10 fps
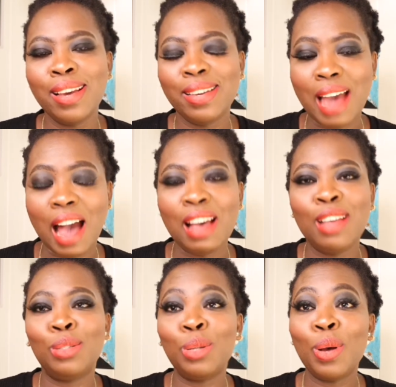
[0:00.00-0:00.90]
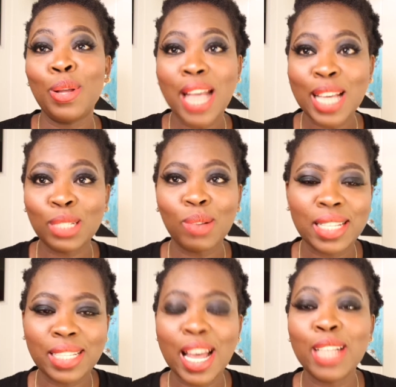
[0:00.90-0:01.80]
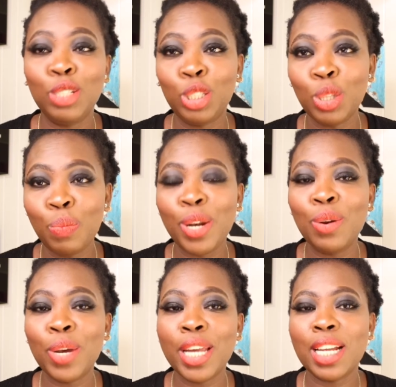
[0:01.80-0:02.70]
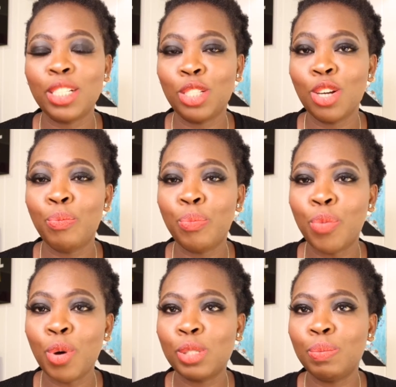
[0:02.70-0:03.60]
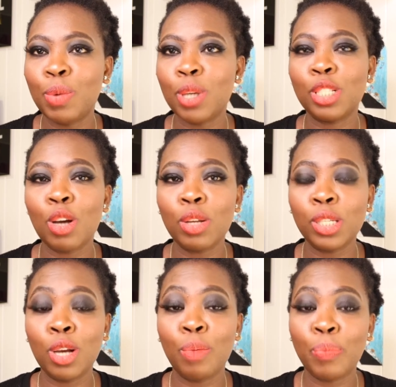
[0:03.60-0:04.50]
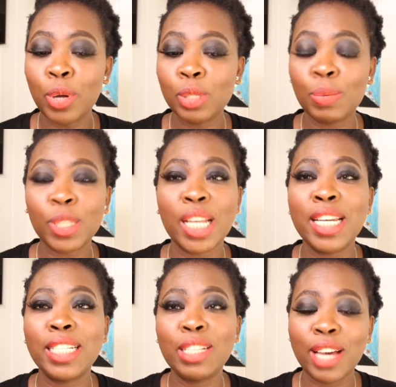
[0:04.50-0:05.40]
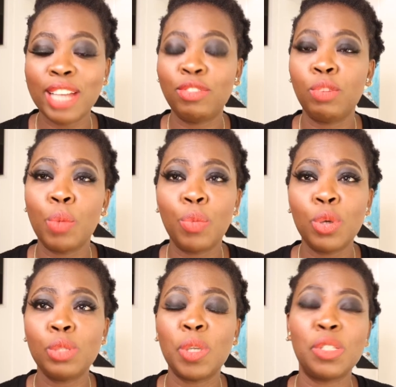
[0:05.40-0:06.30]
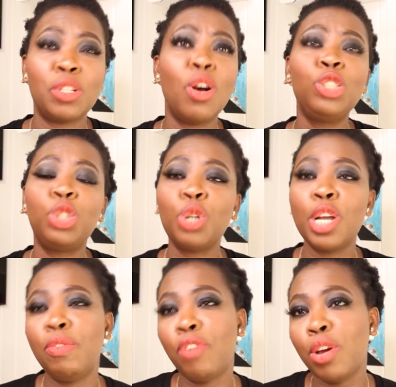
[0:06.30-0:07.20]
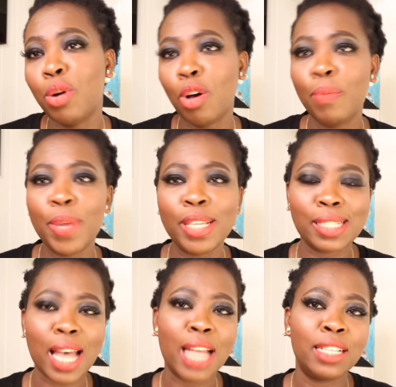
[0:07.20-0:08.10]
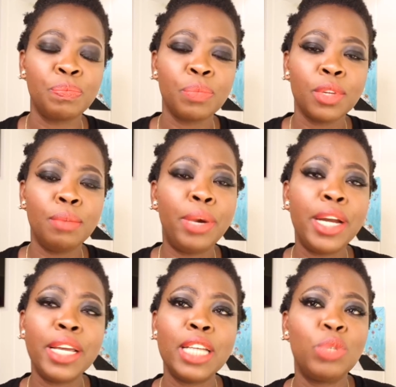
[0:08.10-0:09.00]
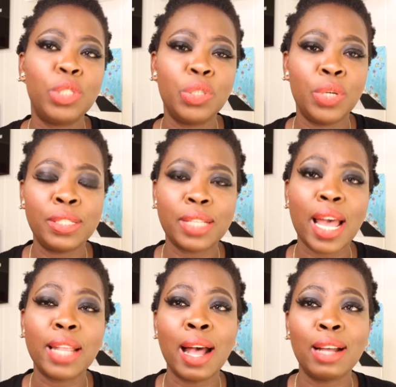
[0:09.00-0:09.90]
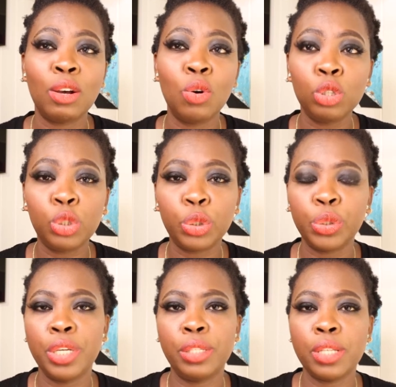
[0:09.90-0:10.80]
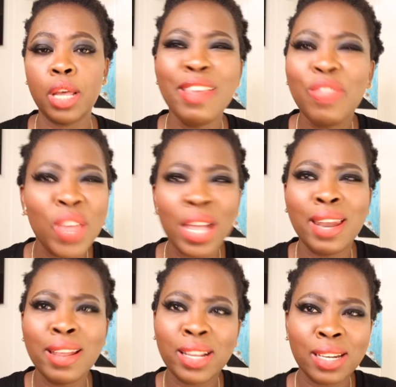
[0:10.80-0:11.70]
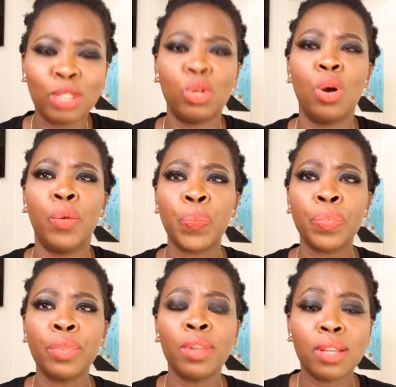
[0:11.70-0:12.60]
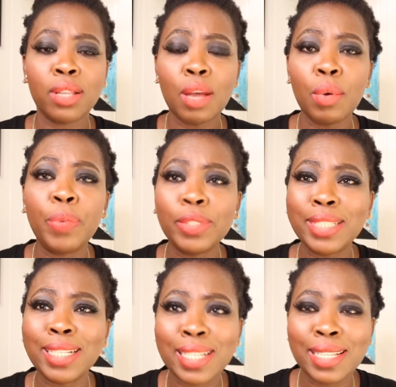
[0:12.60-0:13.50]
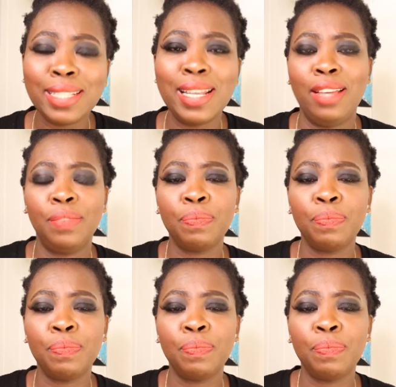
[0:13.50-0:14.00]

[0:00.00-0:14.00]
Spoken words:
Yeah. So that is why I said you should be looking at your post box. Your post box, anything you get from your post box, don't throw it before you come inside. Bring it with you inside and go through it. Anything at all, they will put it in there.